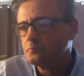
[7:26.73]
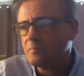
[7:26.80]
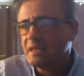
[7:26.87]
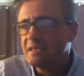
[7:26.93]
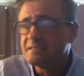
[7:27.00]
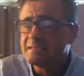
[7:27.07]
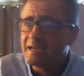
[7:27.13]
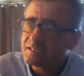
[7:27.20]

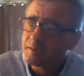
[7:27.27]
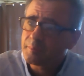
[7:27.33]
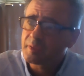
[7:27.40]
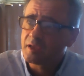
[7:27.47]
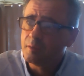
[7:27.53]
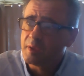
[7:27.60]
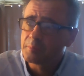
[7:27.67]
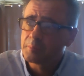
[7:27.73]
It's not something
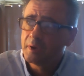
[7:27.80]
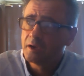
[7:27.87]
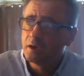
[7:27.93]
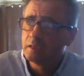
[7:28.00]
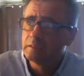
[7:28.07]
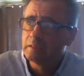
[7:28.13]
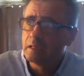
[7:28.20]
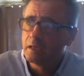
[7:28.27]
I make my
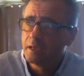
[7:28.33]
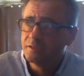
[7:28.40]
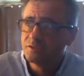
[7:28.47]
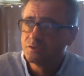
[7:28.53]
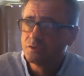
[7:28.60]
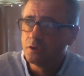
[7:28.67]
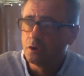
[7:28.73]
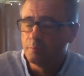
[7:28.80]
online
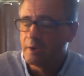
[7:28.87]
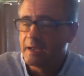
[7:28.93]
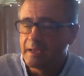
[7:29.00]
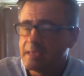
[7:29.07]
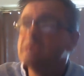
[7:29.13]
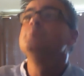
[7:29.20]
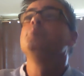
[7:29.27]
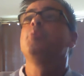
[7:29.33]
or my
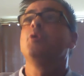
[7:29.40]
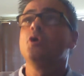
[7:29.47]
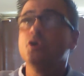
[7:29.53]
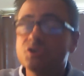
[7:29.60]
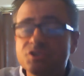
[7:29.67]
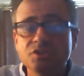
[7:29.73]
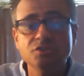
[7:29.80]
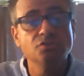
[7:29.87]

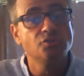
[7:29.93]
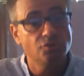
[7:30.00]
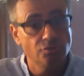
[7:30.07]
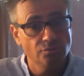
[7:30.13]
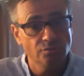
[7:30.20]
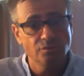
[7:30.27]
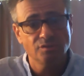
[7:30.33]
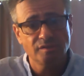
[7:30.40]
in-person
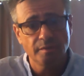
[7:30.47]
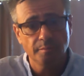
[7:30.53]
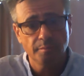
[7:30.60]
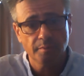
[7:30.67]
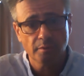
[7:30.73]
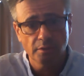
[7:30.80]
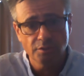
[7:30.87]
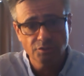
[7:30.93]
students
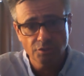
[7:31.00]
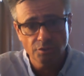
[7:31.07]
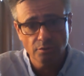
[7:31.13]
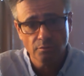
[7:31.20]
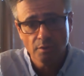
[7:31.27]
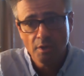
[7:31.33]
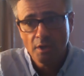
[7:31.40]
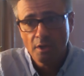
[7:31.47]
typically do.
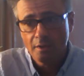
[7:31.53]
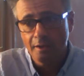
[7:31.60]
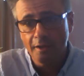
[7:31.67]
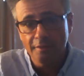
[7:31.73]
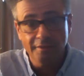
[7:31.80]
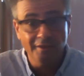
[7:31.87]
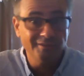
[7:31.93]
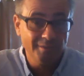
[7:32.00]

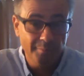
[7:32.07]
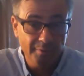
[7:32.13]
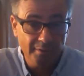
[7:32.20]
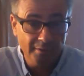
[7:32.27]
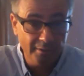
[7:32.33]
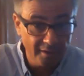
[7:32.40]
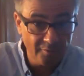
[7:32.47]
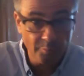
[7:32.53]
They
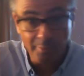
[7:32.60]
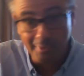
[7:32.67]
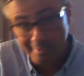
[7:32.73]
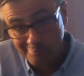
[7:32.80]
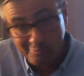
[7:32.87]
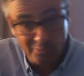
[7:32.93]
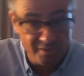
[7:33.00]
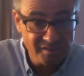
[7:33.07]
typically have
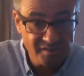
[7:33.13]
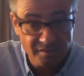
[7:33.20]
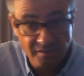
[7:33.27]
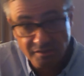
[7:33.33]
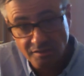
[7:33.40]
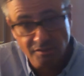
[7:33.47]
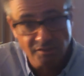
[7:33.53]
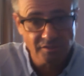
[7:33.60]
pop
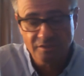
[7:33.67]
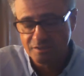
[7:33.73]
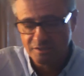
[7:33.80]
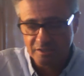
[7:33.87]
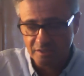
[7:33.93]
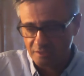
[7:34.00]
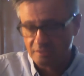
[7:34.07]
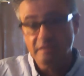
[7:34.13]
quizzes to
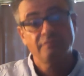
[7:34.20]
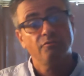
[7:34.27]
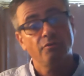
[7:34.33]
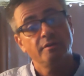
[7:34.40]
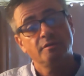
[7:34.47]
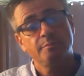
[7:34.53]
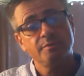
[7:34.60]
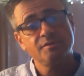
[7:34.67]
see that they've
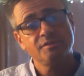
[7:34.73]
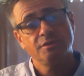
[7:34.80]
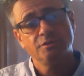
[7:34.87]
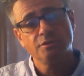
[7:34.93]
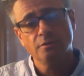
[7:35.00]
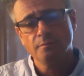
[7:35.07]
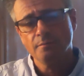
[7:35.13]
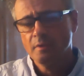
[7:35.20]
read the
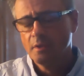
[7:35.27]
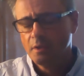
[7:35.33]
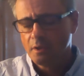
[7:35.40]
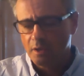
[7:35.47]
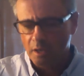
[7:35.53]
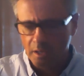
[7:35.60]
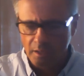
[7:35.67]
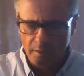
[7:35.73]
procedure.
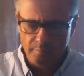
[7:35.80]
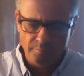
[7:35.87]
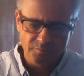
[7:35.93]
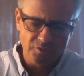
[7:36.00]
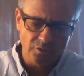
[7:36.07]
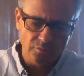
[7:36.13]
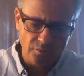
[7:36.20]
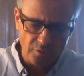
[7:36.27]

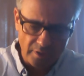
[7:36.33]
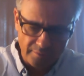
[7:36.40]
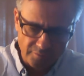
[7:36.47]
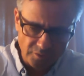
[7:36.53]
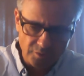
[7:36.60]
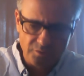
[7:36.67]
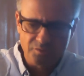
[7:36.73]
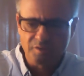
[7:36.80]
So you're having
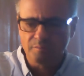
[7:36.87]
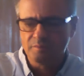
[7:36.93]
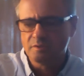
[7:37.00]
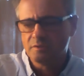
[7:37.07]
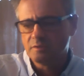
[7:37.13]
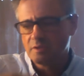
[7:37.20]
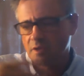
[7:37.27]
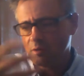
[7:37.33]
to do something
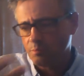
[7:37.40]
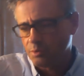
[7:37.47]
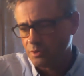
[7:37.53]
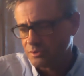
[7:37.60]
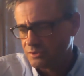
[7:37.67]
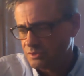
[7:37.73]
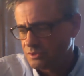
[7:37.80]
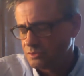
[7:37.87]
that the
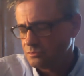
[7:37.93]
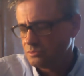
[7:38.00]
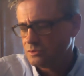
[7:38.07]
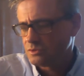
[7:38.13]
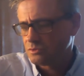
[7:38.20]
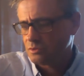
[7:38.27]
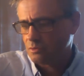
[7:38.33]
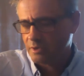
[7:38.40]
in-person
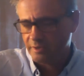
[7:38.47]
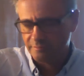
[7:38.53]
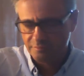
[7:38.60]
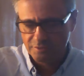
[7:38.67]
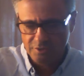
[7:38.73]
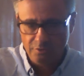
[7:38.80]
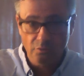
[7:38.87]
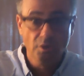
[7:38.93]
students don't have to
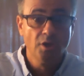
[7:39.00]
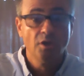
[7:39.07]
do.